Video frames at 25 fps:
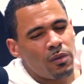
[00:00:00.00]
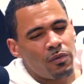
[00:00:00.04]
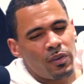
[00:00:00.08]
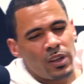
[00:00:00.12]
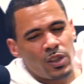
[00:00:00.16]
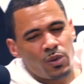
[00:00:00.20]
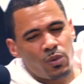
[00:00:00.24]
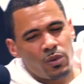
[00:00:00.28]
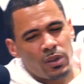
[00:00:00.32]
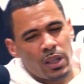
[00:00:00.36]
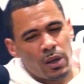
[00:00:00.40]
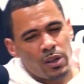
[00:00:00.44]

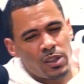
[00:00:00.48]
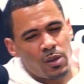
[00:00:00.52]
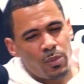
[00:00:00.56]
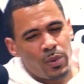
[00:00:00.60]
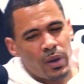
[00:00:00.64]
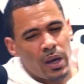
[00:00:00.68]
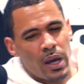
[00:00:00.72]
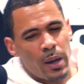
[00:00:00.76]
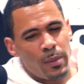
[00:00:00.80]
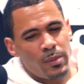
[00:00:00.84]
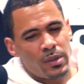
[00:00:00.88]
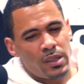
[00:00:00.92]
there used to be
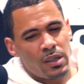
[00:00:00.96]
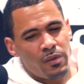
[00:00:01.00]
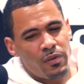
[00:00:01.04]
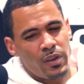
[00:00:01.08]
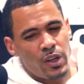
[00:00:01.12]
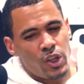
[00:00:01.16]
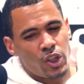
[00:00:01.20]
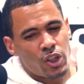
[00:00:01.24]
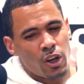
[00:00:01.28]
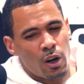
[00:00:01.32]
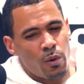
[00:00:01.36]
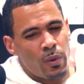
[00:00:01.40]
an
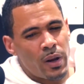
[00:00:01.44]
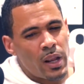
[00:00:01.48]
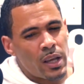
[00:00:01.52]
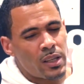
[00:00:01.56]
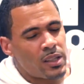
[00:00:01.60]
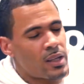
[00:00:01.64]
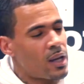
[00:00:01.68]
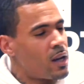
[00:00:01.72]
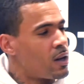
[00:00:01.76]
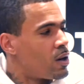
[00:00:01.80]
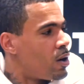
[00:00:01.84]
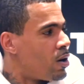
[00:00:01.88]
MTV show where they
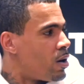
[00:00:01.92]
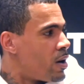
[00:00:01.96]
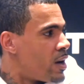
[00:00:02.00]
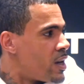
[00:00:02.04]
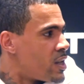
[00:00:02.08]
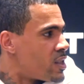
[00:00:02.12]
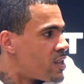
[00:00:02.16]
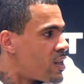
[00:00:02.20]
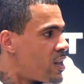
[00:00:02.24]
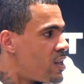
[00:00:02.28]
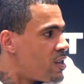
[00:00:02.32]
used to get an artist to